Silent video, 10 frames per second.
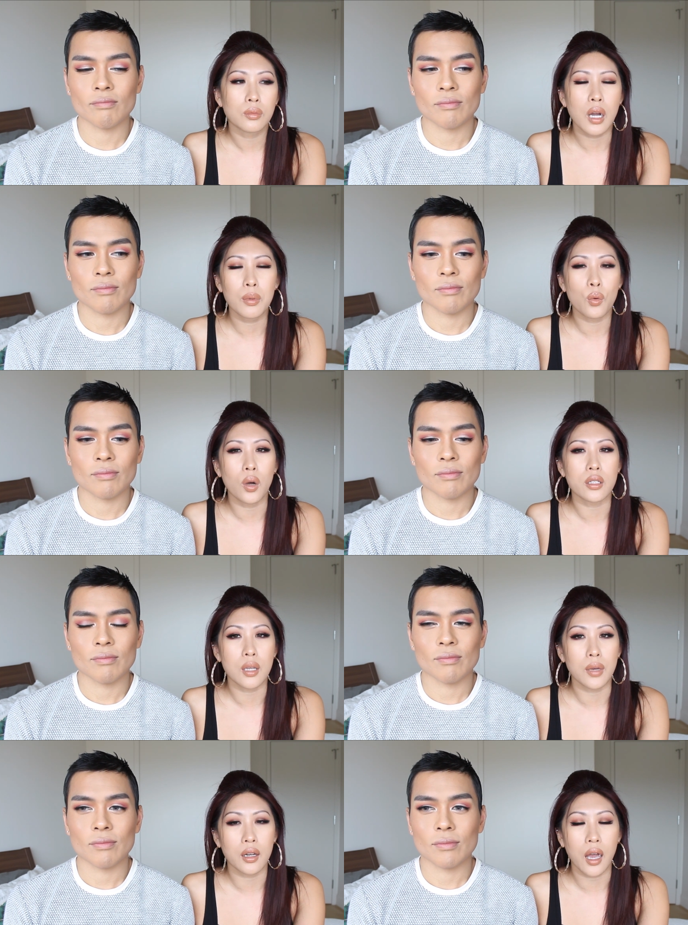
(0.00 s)
Speaker 1: probably
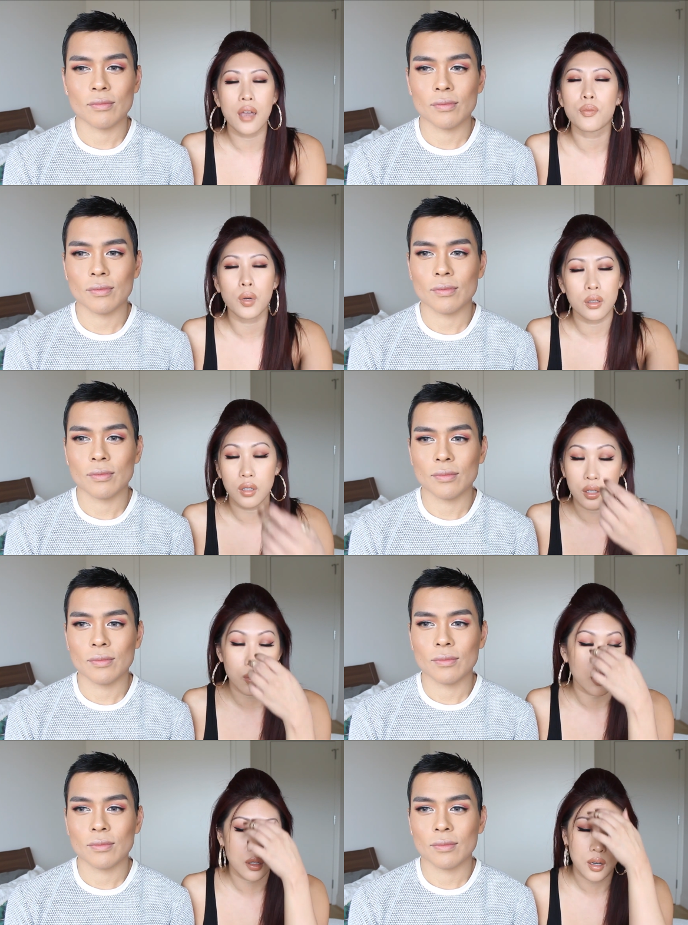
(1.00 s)
once I met a guy. I, you guys
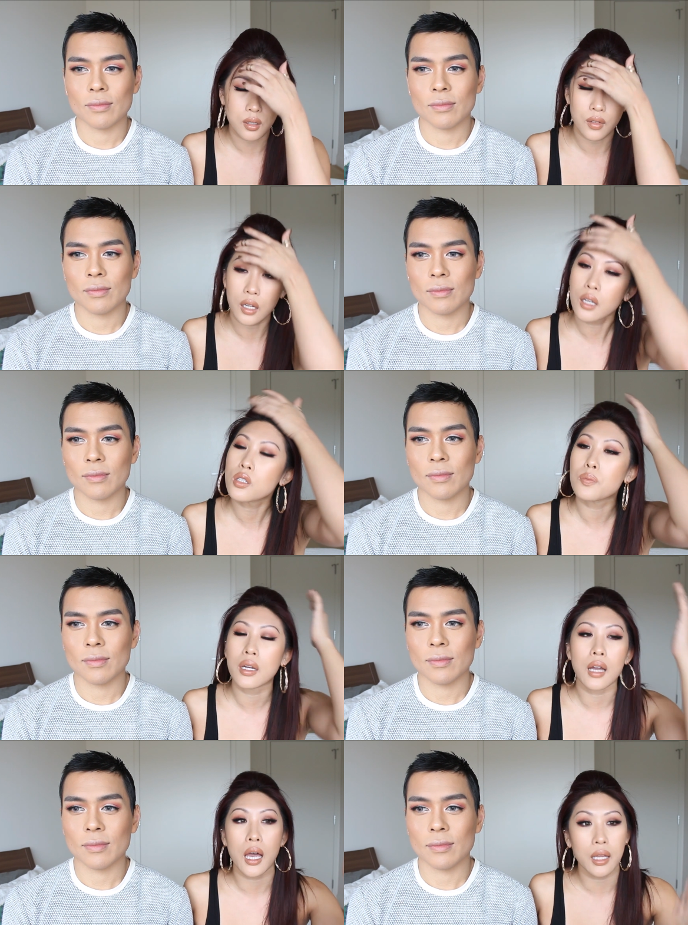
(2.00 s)
probably saw it in the blog. I just
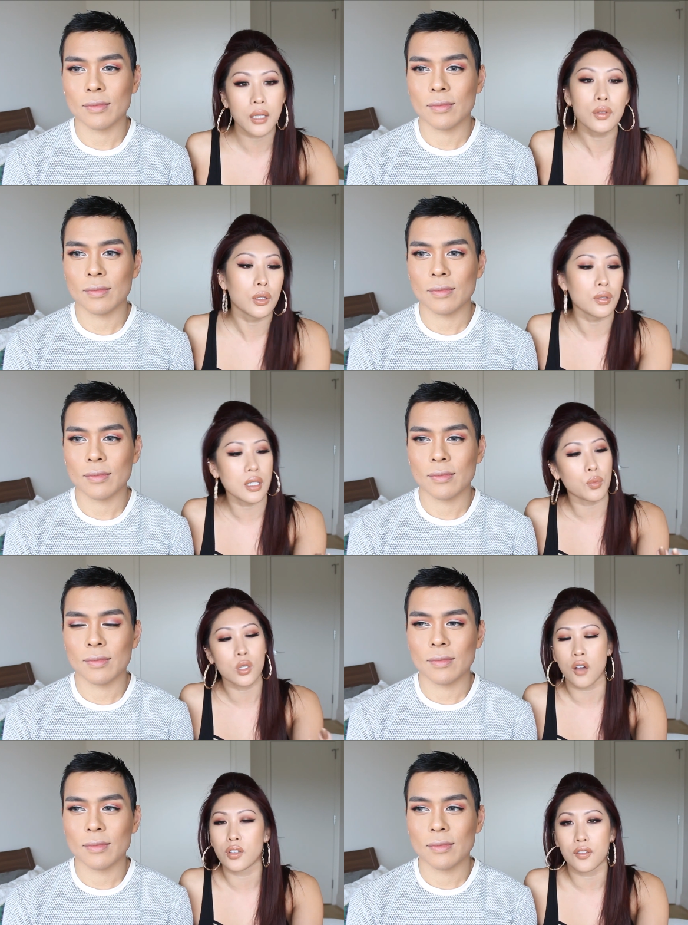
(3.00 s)
met a guy. I like literally was like we
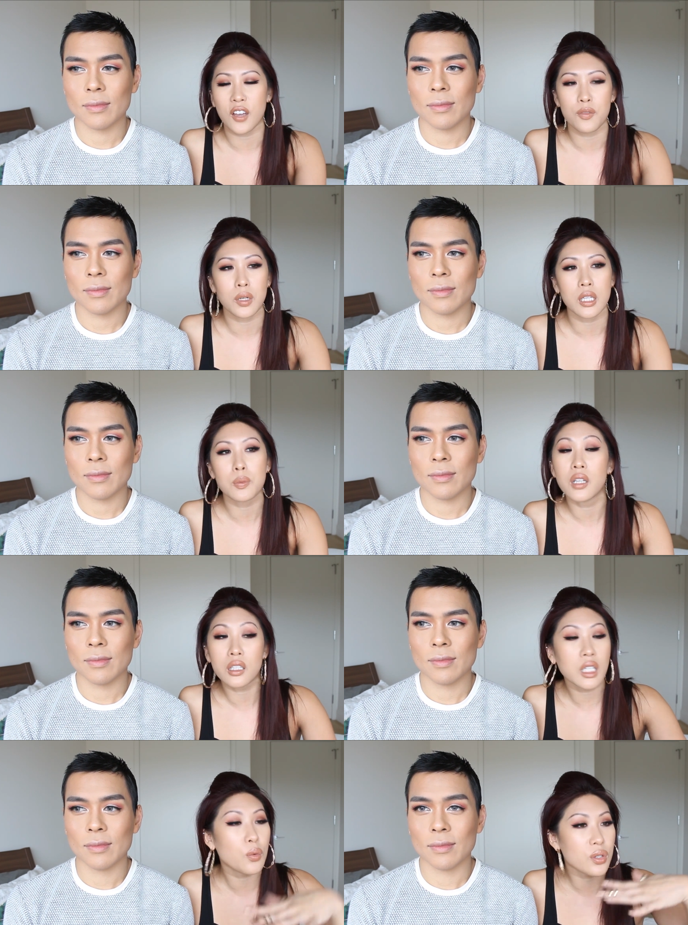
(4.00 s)
talked for like five minutes, but
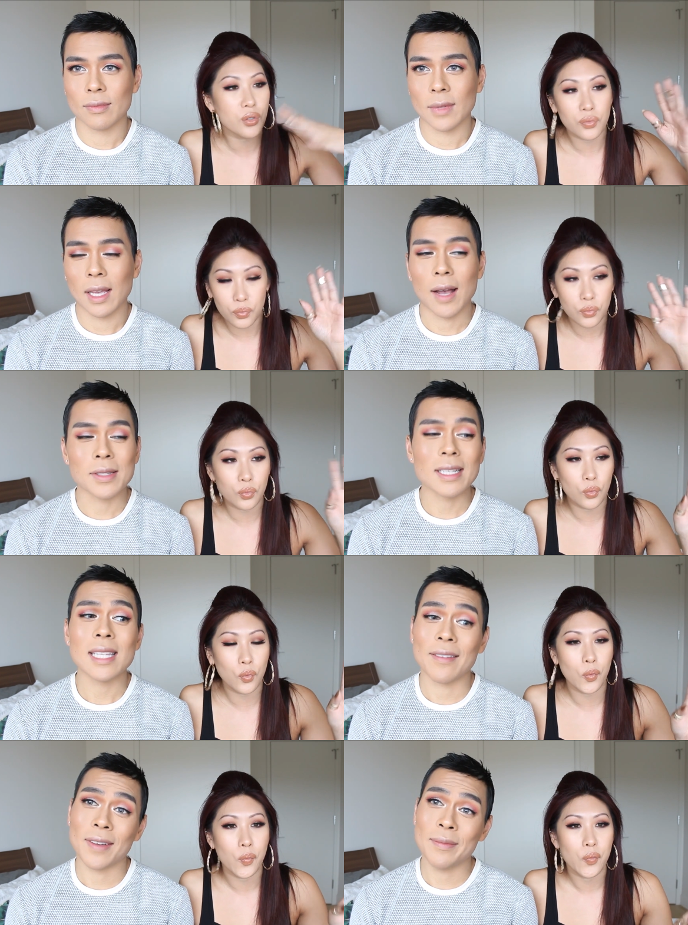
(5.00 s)
luckily he wasn't.
Speaker 2: I was gonna
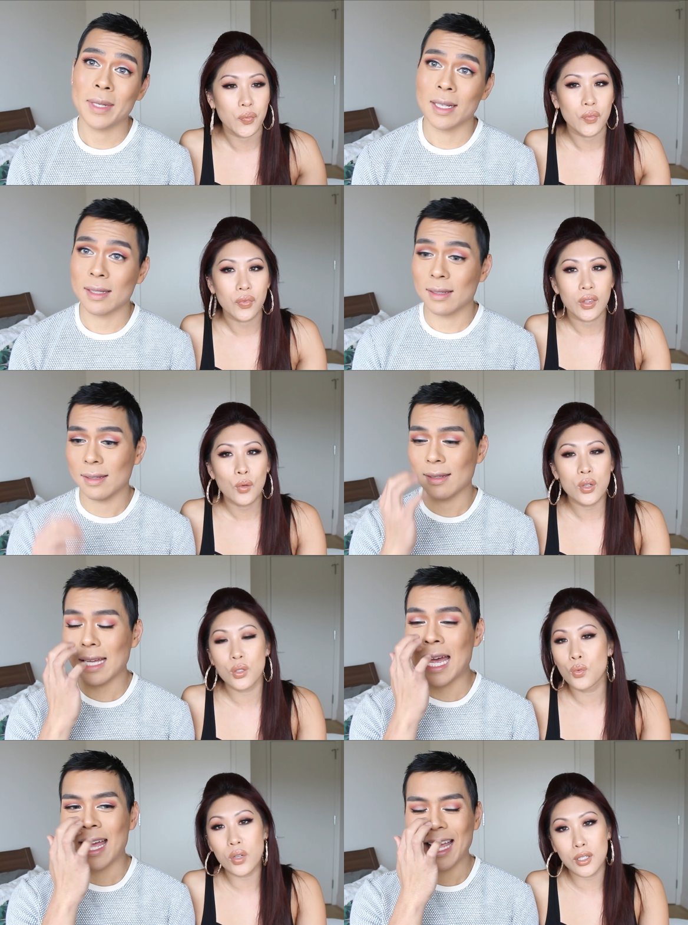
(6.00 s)
say five minutes.
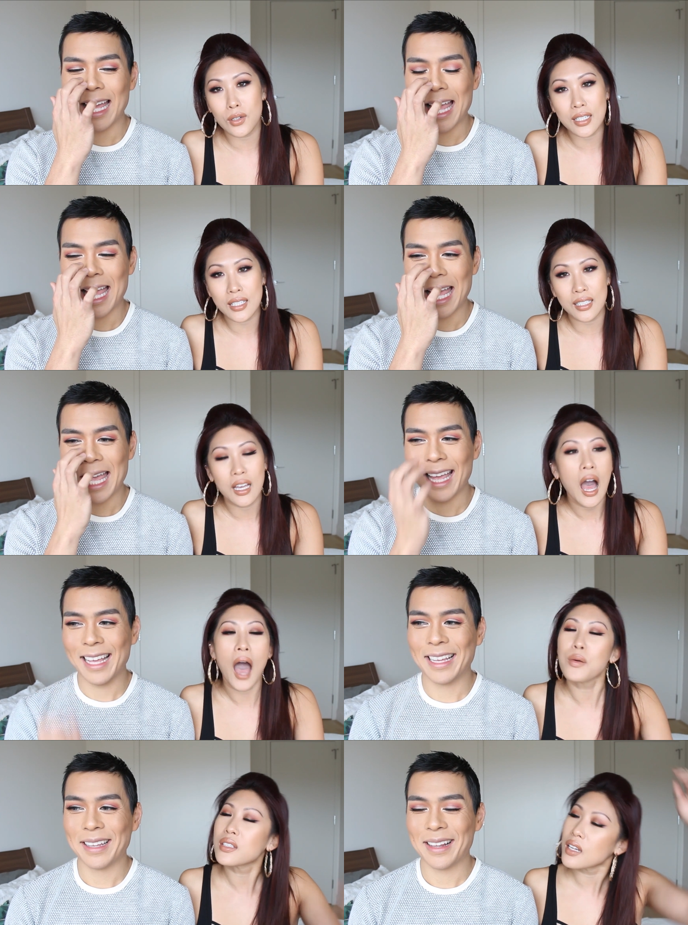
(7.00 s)
Speaker 1: Wasn't wasn't crazy.
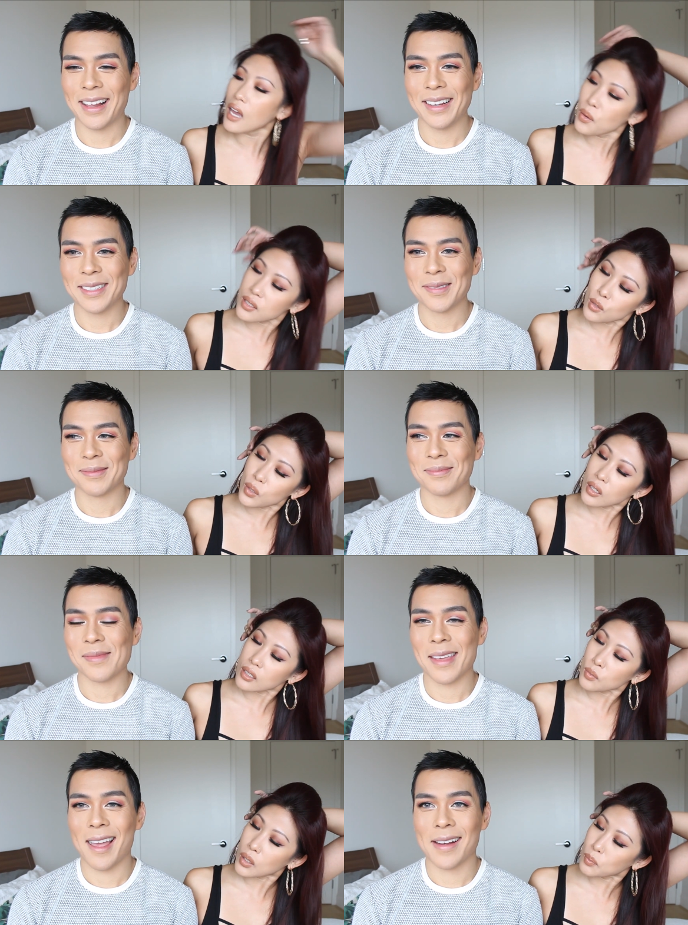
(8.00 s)
I was in a, I was in a
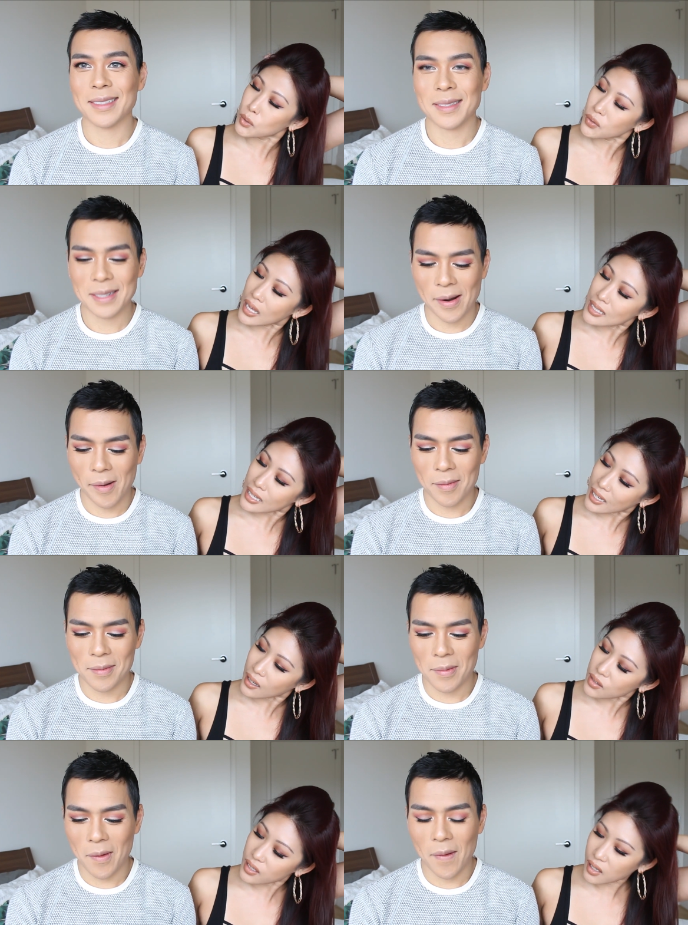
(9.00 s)
weird weird mood that
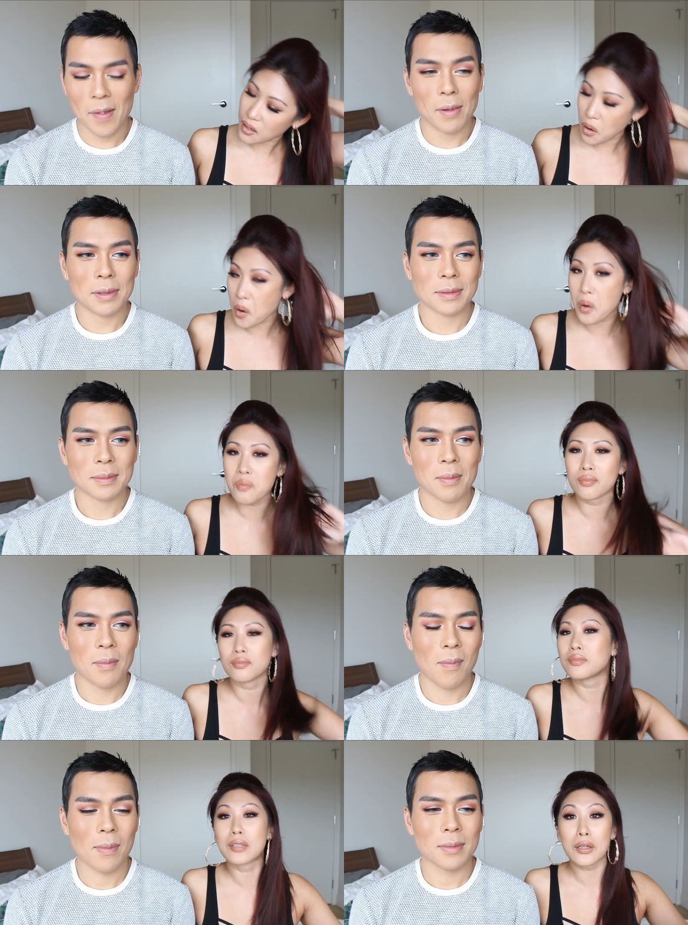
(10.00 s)
day. I was like, oh,
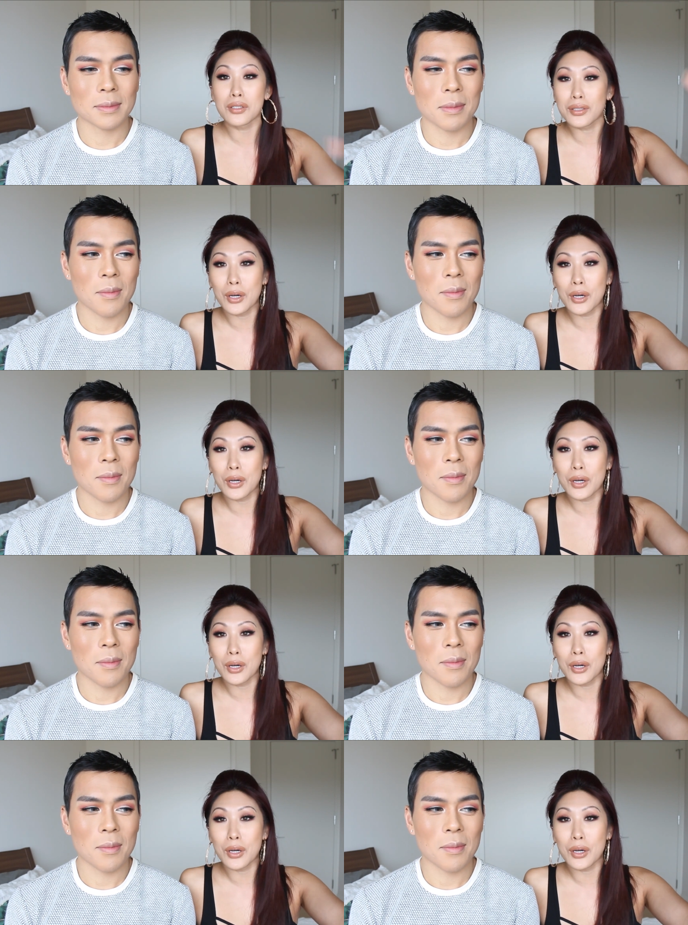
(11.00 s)
let's just